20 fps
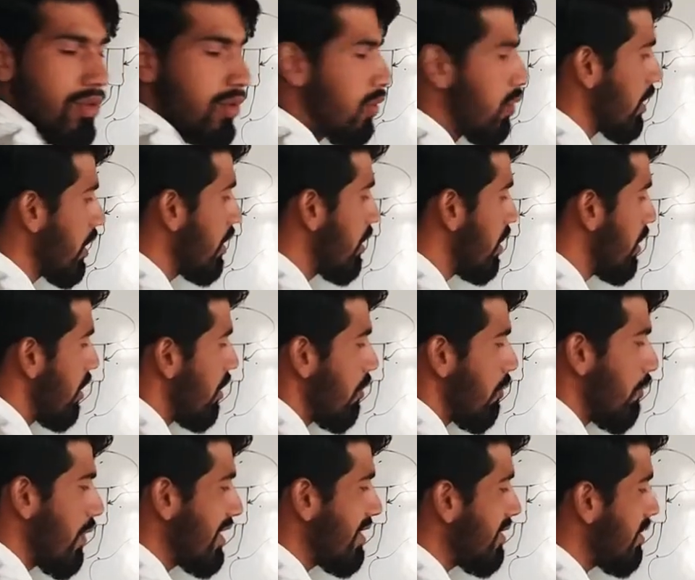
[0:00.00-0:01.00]
Okay,
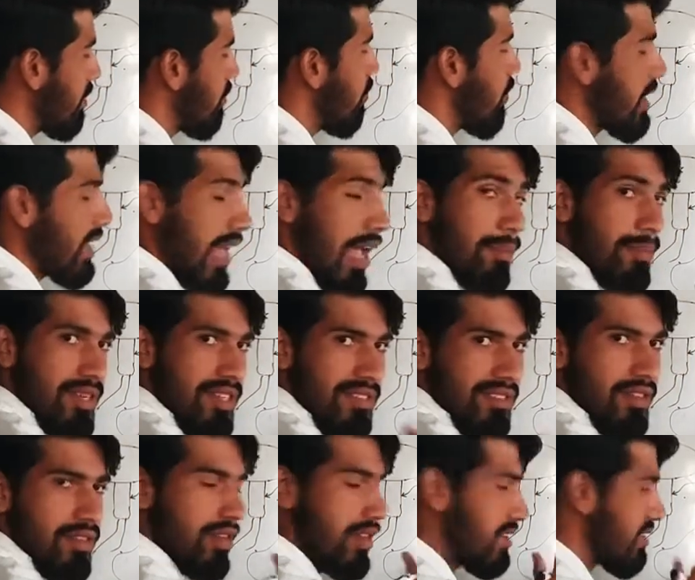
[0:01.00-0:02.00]
what happens
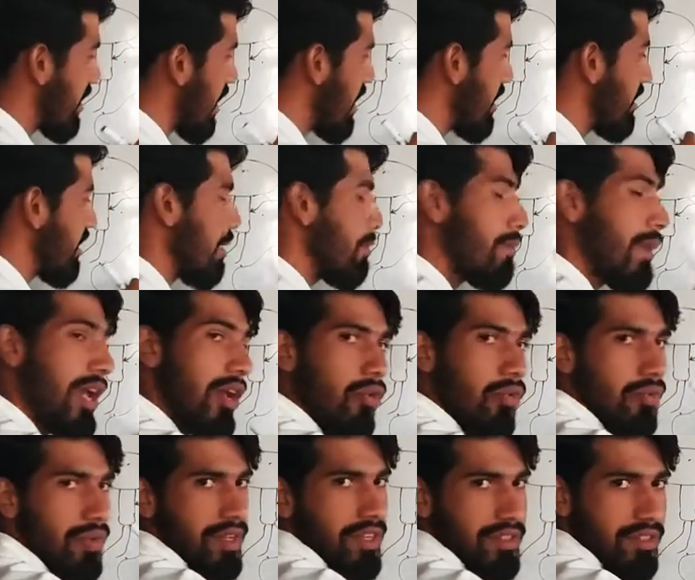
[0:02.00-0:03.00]
inside the
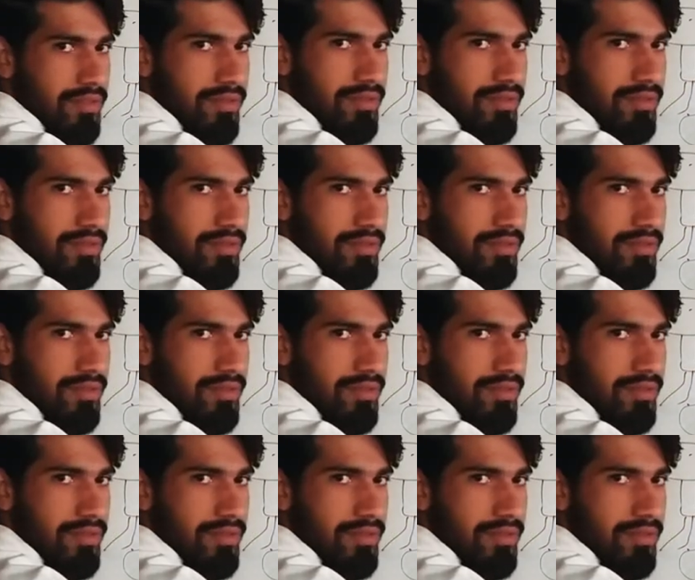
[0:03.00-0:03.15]
macrophage?